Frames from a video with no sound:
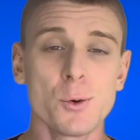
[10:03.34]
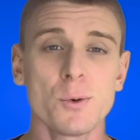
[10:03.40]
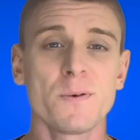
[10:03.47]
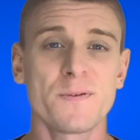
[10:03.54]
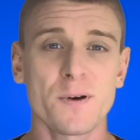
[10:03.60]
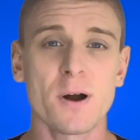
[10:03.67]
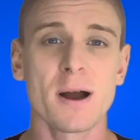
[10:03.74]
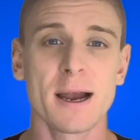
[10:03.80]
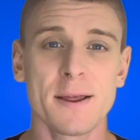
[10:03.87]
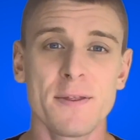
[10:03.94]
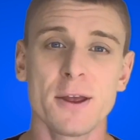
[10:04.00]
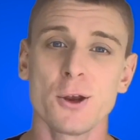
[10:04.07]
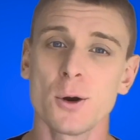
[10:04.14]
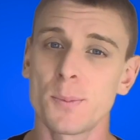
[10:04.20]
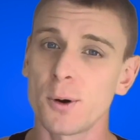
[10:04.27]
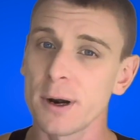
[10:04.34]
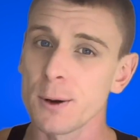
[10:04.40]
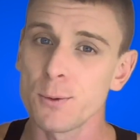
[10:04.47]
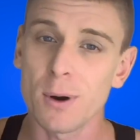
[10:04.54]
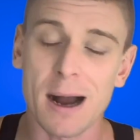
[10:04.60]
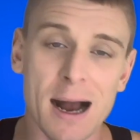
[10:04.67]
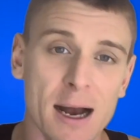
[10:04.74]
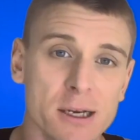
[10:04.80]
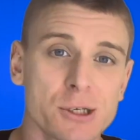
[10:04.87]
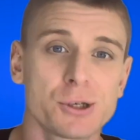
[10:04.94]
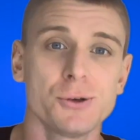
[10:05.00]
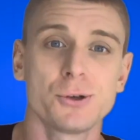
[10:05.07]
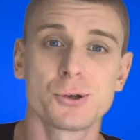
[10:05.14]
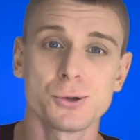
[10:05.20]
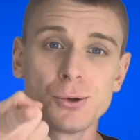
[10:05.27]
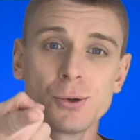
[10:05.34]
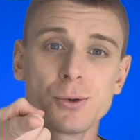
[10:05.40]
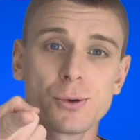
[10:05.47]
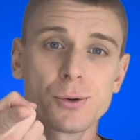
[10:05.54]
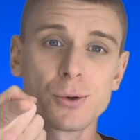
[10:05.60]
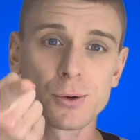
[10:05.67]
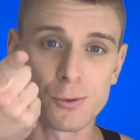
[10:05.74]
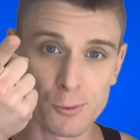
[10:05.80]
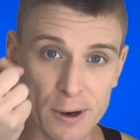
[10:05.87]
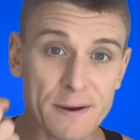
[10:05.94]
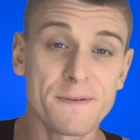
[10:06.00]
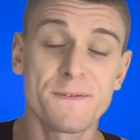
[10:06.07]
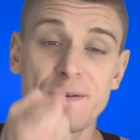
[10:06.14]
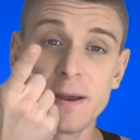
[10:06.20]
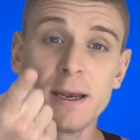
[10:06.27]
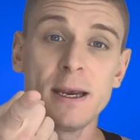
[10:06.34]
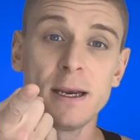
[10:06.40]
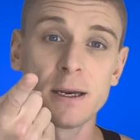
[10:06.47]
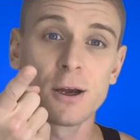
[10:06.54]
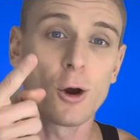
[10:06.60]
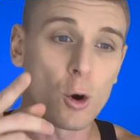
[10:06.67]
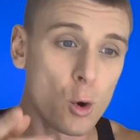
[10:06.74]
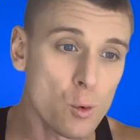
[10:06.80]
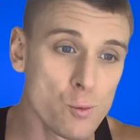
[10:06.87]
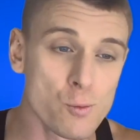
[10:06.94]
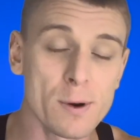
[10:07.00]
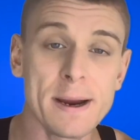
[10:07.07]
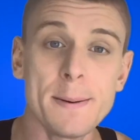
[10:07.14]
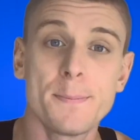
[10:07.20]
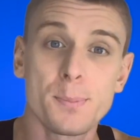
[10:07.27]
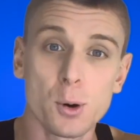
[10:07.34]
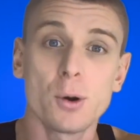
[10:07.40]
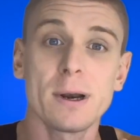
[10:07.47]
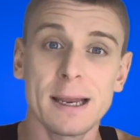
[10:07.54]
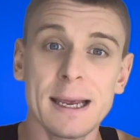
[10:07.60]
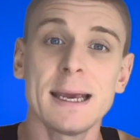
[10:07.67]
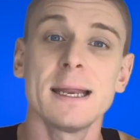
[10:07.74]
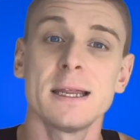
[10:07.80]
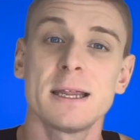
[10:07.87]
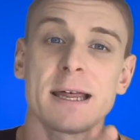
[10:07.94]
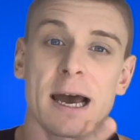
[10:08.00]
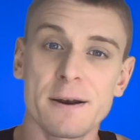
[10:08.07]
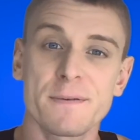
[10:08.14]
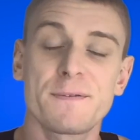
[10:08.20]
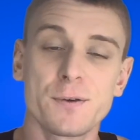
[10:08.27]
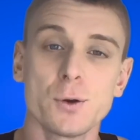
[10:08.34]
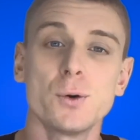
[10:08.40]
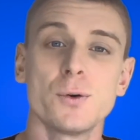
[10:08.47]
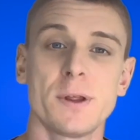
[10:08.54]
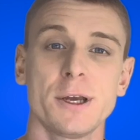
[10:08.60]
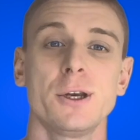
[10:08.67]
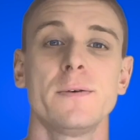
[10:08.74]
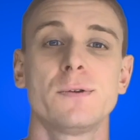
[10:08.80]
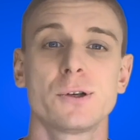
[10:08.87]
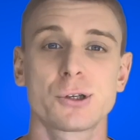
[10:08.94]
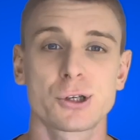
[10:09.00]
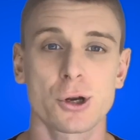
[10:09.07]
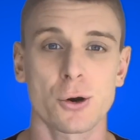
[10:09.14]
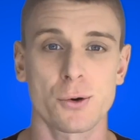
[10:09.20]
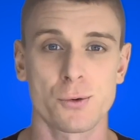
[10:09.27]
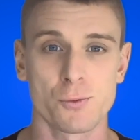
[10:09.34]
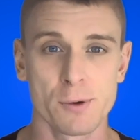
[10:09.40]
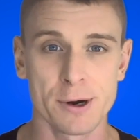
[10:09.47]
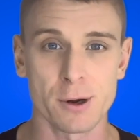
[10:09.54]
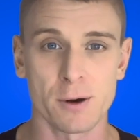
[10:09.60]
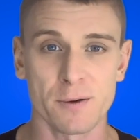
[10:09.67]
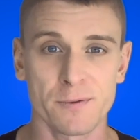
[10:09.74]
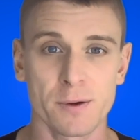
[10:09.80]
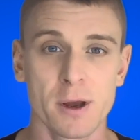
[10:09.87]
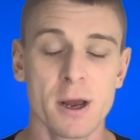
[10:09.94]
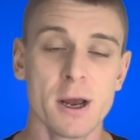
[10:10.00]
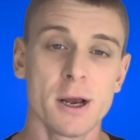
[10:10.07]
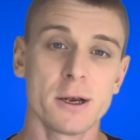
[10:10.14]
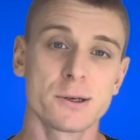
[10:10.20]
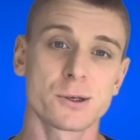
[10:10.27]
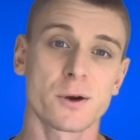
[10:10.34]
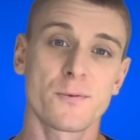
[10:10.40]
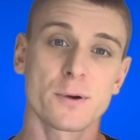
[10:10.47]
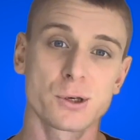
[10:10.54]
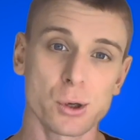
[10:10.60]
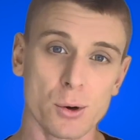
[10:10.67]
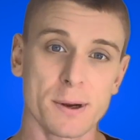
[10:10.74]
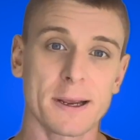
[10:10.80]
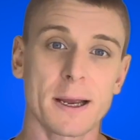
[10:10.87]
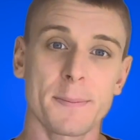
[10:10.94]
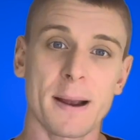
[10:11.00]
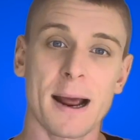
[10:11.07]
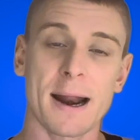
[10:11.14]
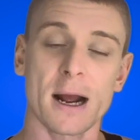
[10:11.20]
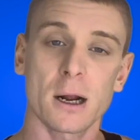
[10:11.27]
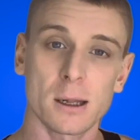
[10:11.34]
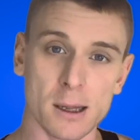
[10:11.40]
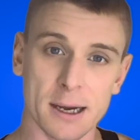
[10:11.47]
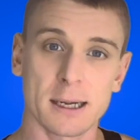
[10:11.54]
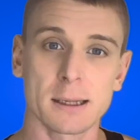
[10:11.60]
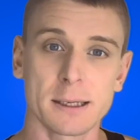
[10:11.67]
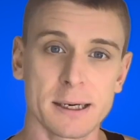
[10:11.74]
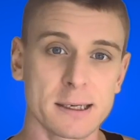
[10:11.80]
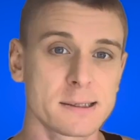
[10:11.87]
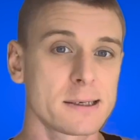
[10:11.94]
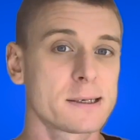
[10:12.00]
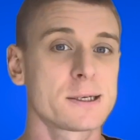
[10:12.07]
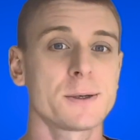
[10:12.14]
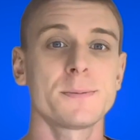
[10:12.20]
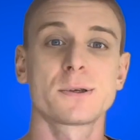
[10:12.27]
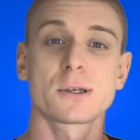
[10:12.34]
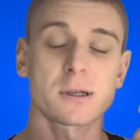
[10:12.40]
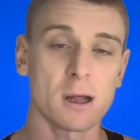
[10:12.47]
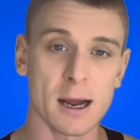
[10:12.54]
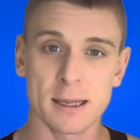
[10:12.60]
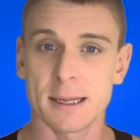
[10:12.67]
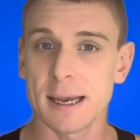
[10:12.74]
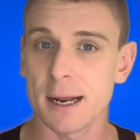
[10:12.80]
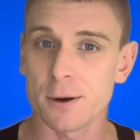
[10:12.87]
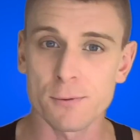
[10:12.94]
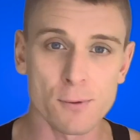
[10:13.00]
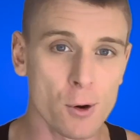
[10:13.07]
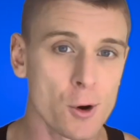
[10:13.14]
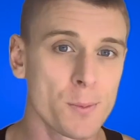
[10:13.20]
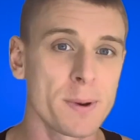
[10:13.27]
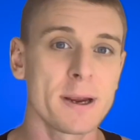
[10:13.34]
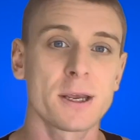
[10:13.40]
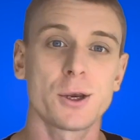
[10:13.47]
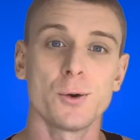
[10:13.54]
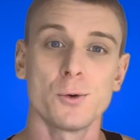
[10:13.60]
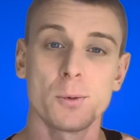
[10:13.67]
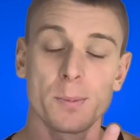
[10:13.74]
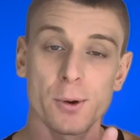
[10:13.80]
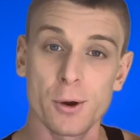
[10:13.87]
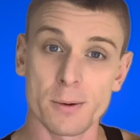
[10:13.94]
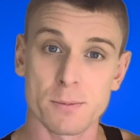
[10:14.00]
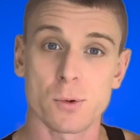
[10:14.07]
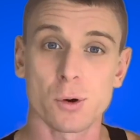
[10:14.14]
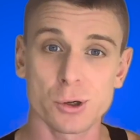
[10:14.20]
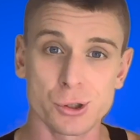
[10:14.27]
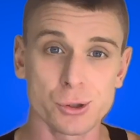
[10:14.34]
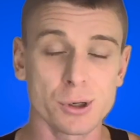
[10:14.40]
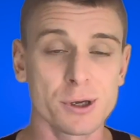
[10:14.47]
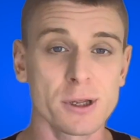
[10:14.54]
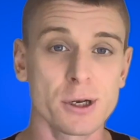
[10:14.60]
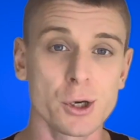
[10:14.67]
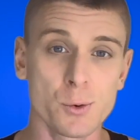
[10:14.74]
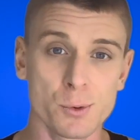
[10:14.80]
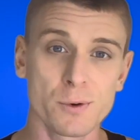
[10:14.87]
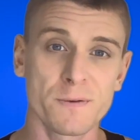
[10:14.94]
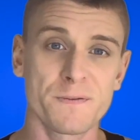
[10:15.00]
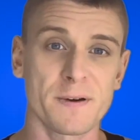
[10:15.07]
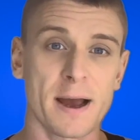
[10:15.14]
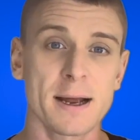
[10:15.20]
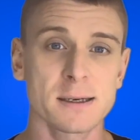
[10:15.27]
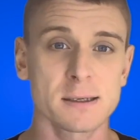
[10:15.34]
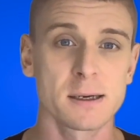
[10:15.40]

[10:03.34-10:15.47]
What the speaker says: find that your body will ask you to refeed or re-put in that fuel that you've just gotten rid of. So if we're talking about our glycolytic system, slightly anaerobic, you will burn more sugar than you will fat.